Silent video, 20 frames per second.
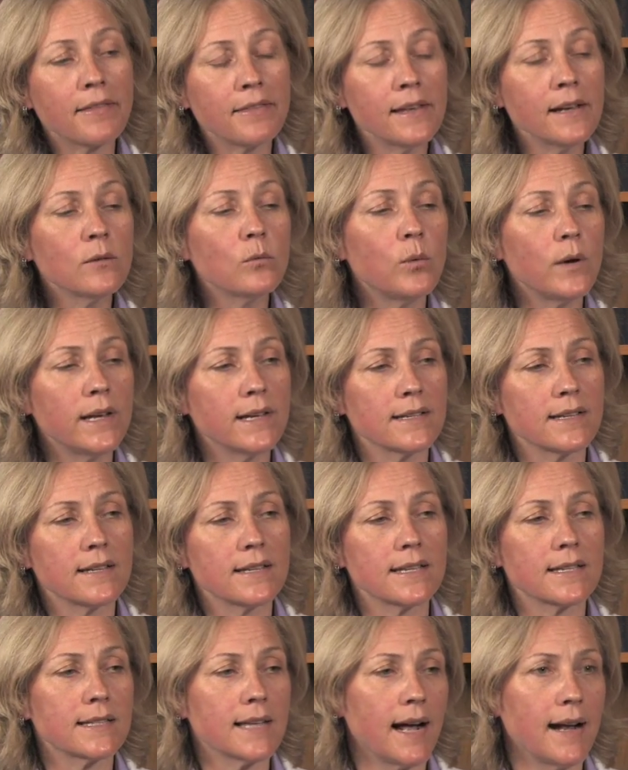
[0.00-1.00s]
think we as a
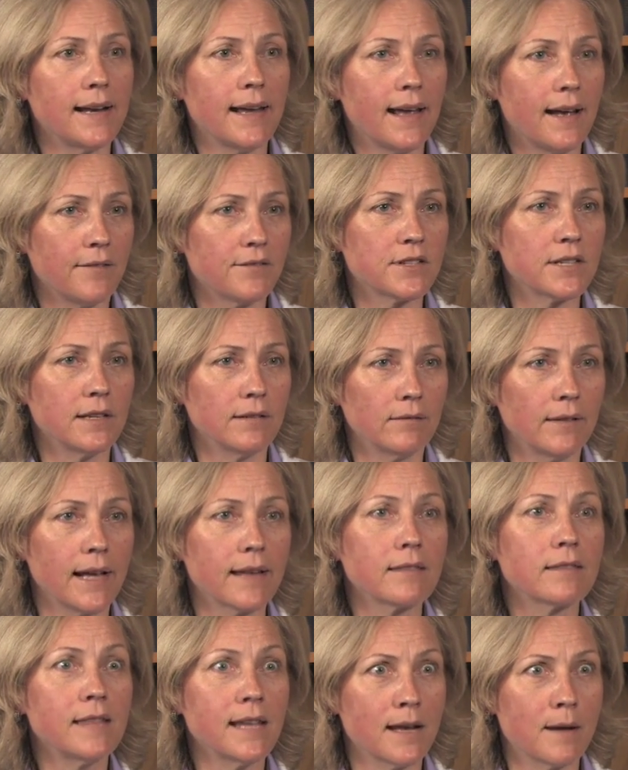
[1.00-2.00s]
society have to
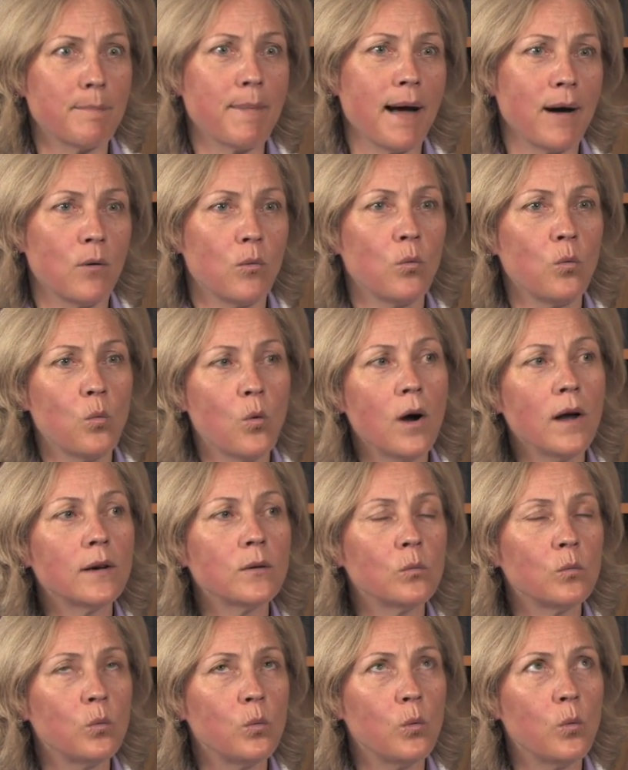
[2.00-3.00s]
like think about what
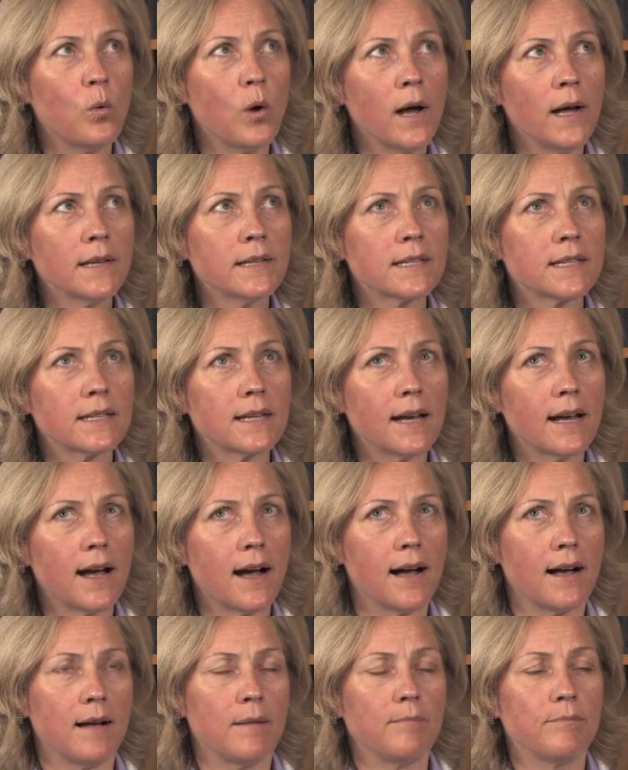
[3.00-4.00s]
what
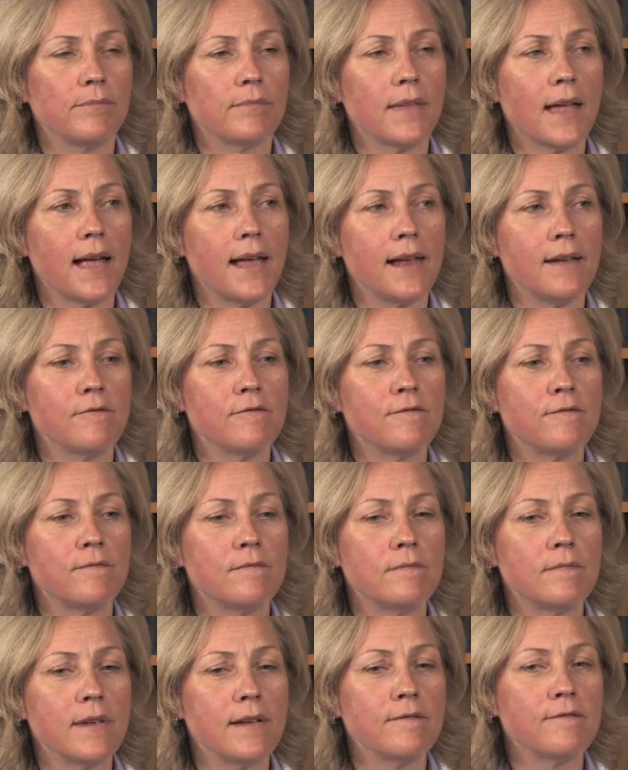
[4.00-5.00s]
um, in,
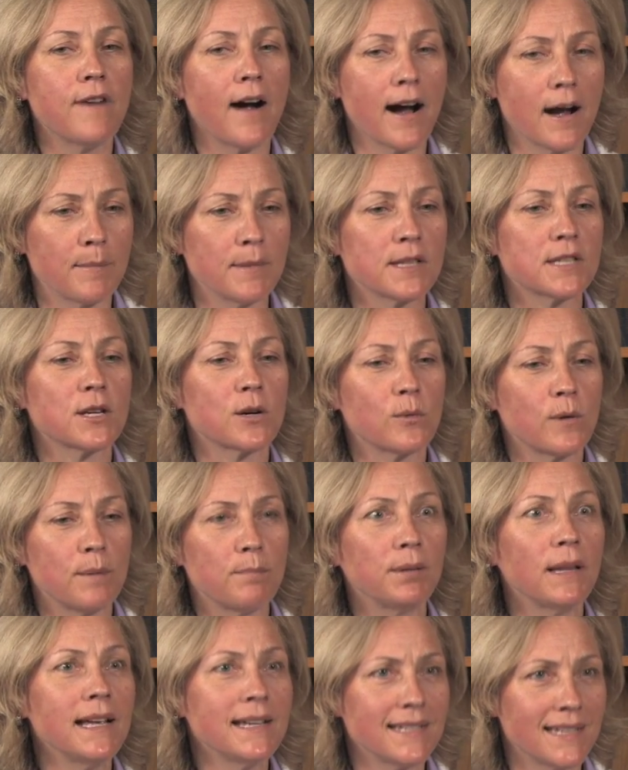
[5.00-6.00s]
environments are we
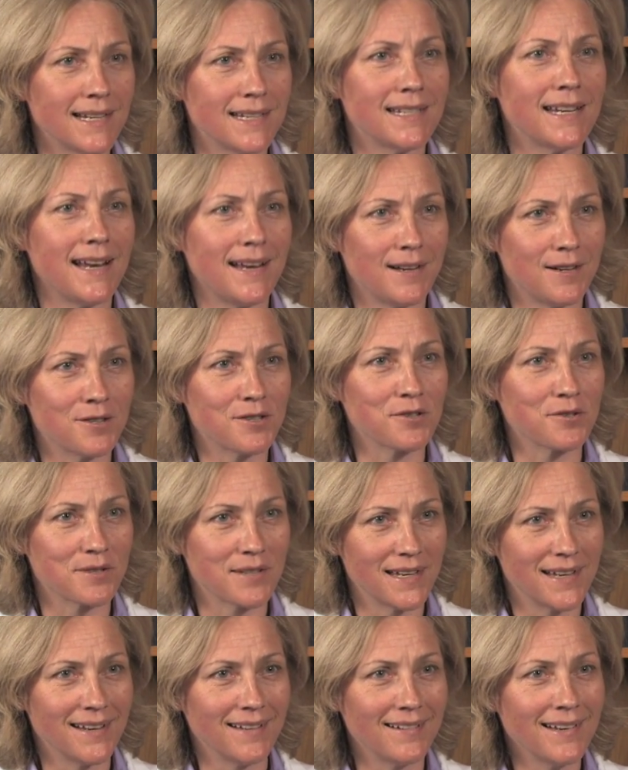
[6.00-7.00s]
placing teenagers
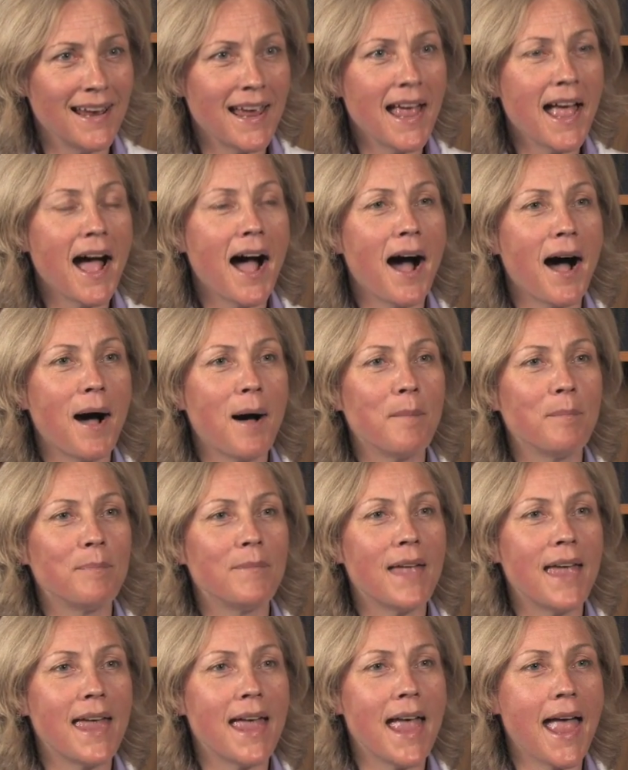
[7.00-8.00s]
in,
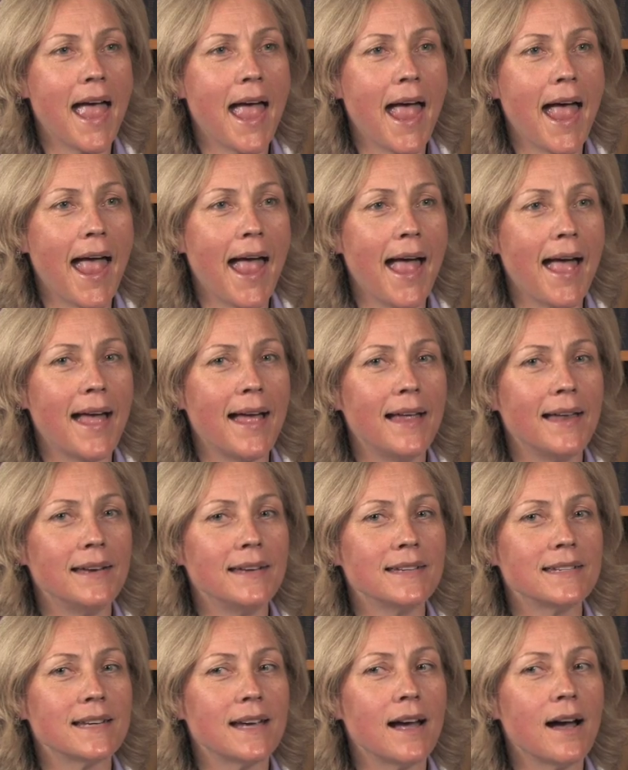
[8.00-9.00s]
um,
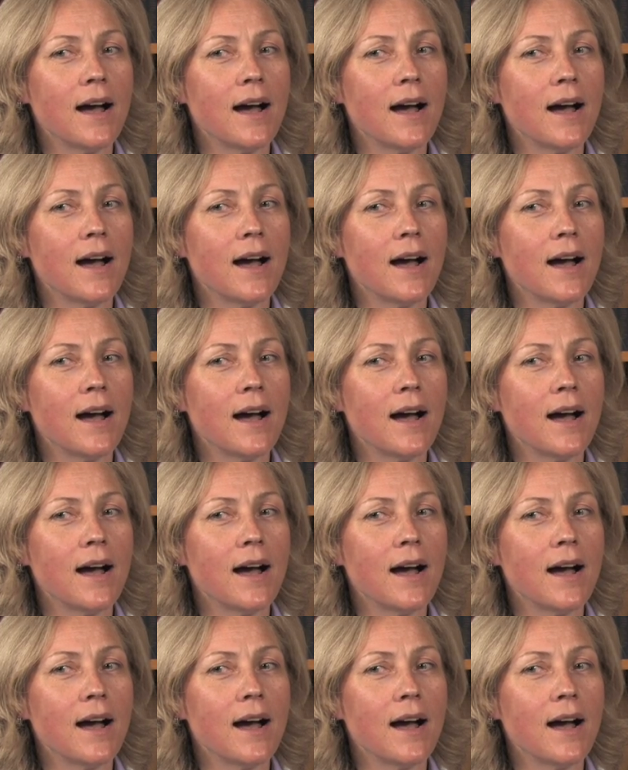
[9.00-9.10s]
and